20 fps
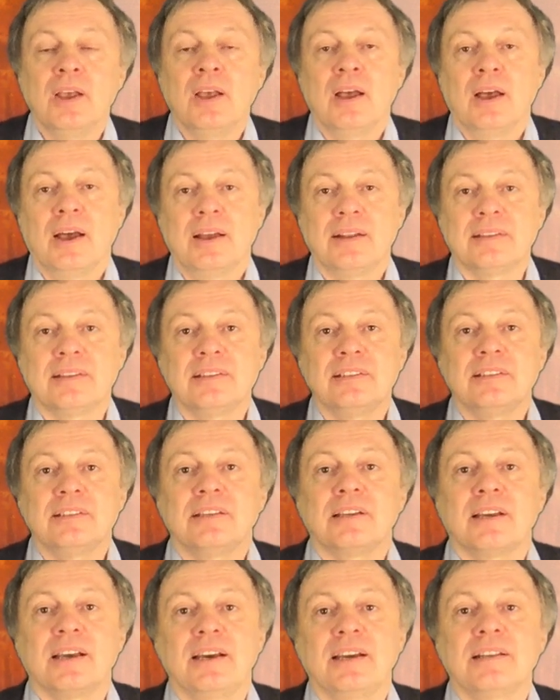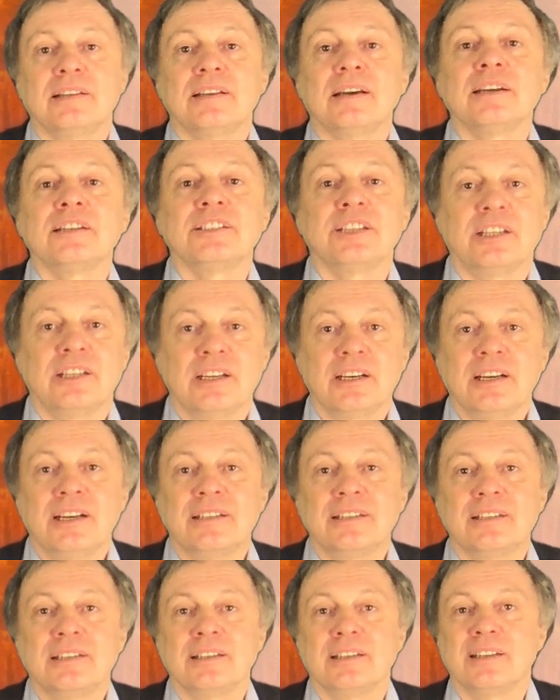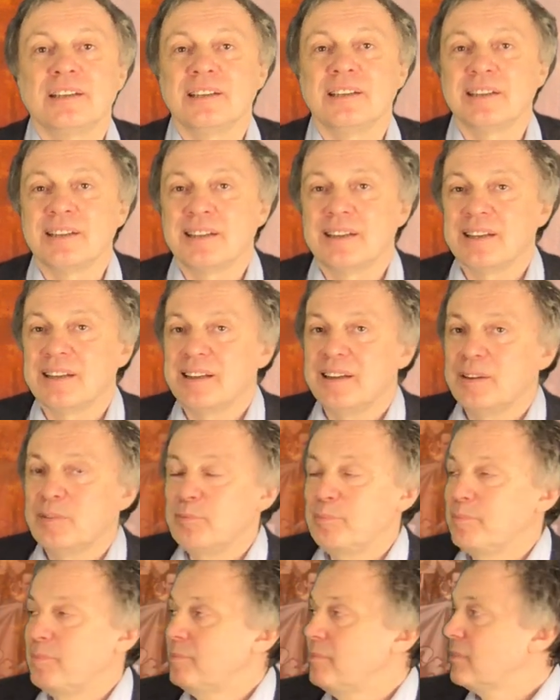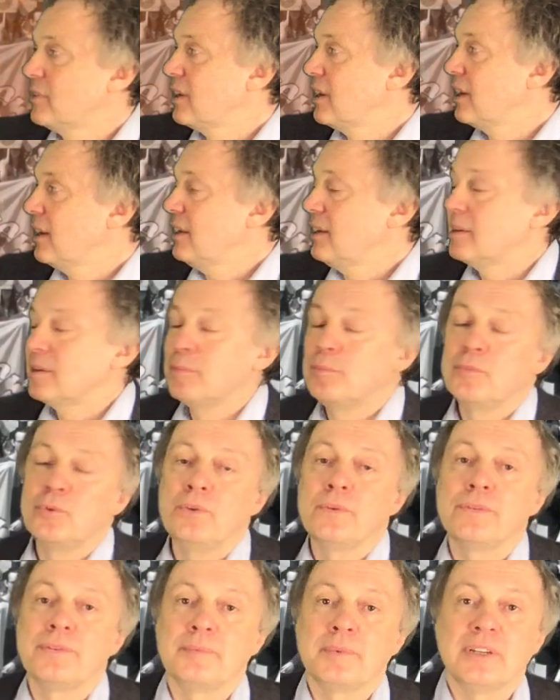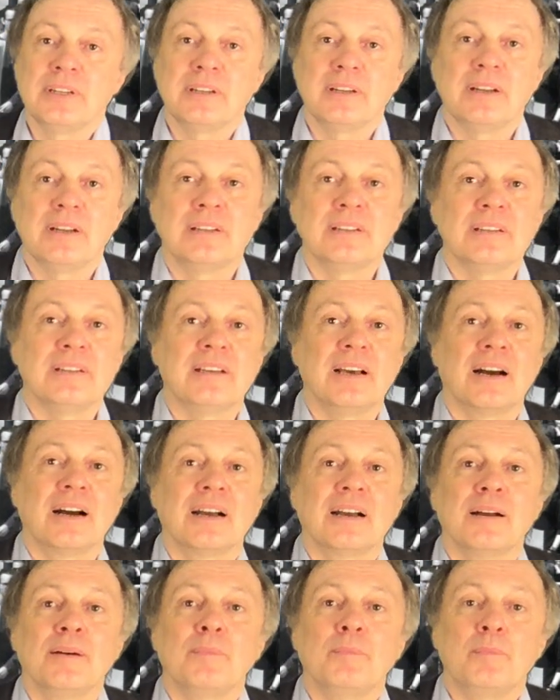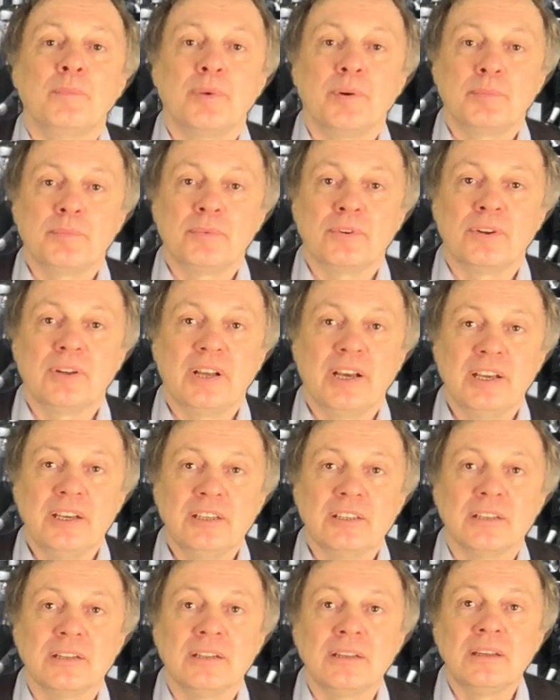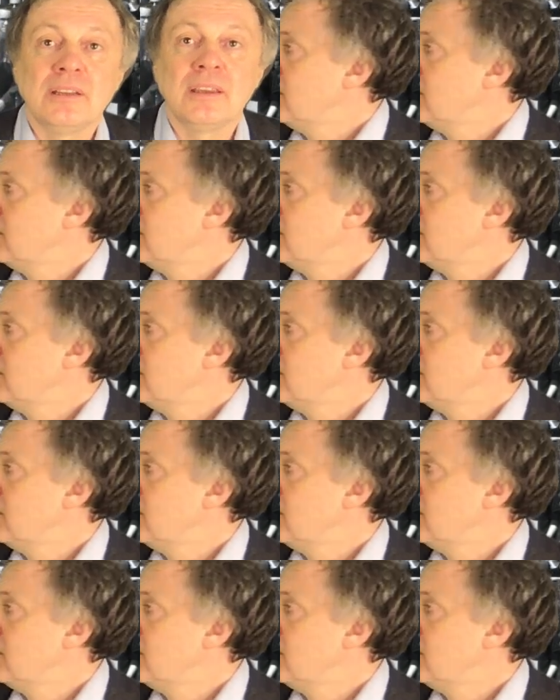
And Greta generated a great movement in the young population.